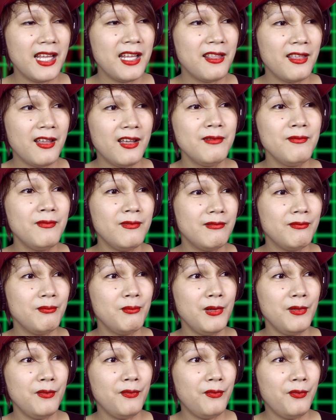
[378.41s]
I thought
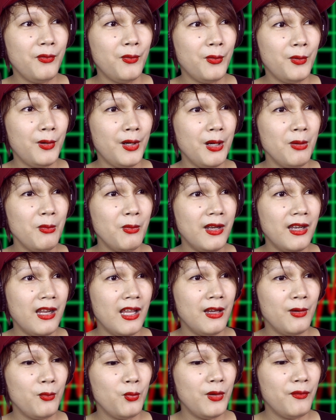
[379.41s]
before when
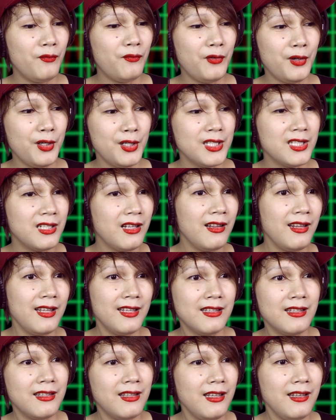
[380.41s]
we first
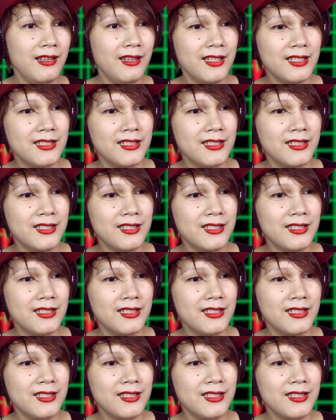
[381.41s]
listened,